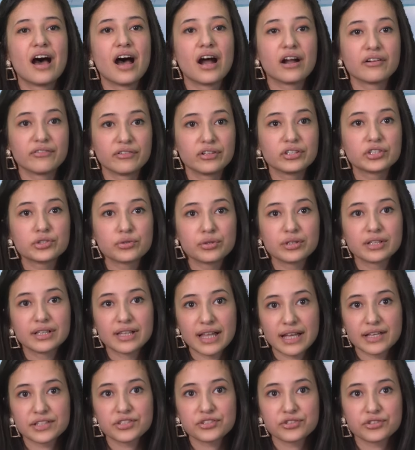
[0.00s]
Our virtual
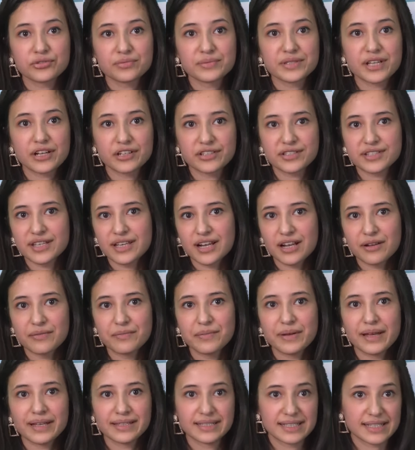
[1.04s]
classrooms are set up
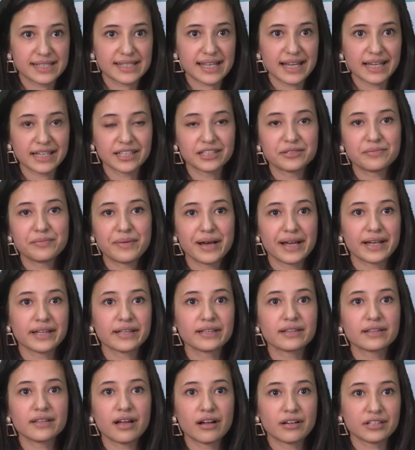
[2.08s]
and designed
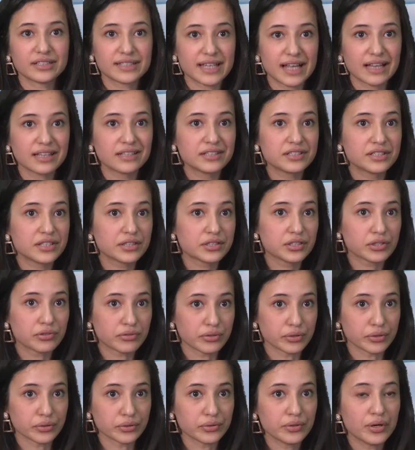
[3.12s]
by our talented
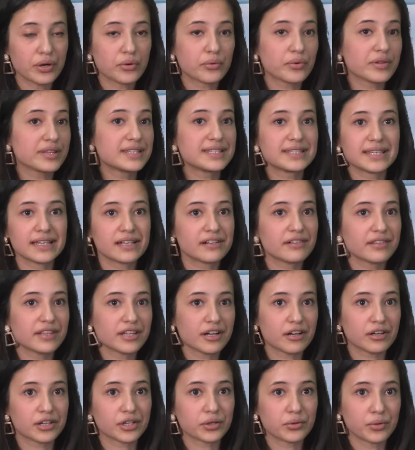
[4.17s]
crew with
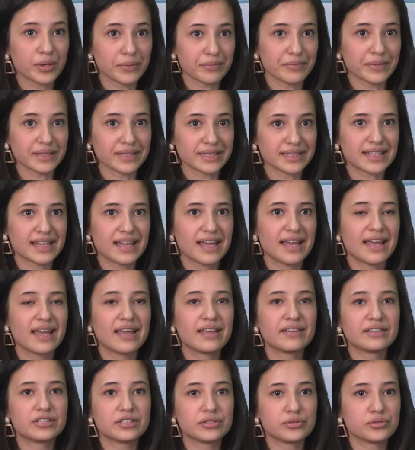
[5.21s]
state-of-the-art equipment
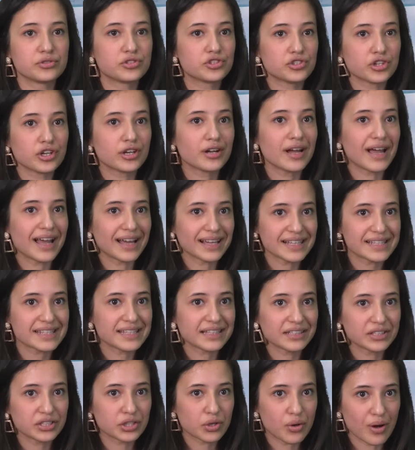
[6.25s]
to ensure
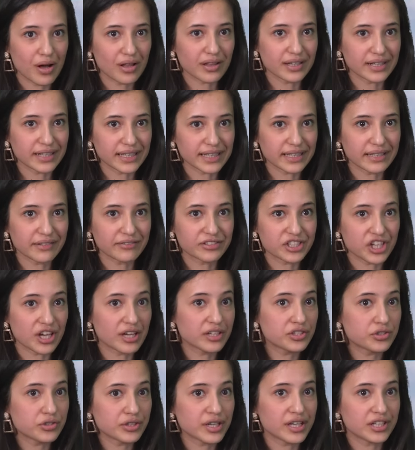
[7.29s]
excellent quality of
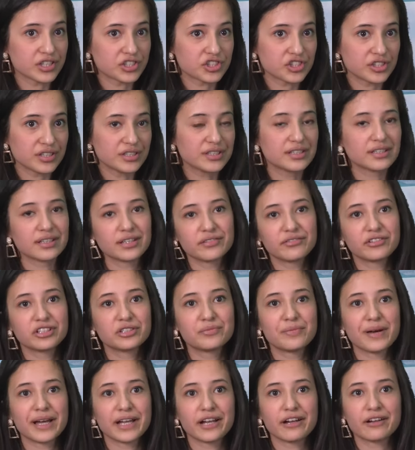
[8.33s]
education
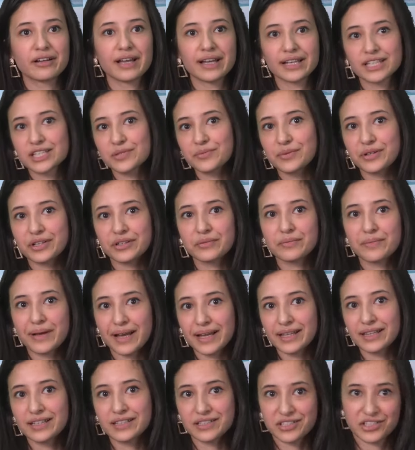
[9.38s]
delivered by our expert
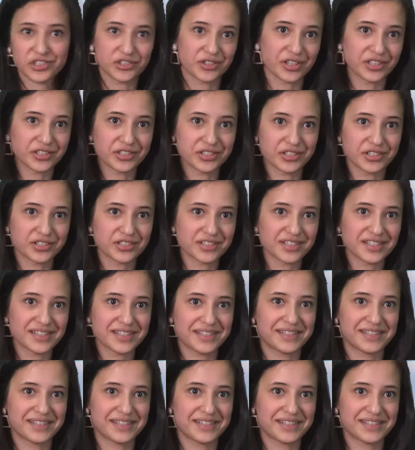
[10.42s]
pilot instructors.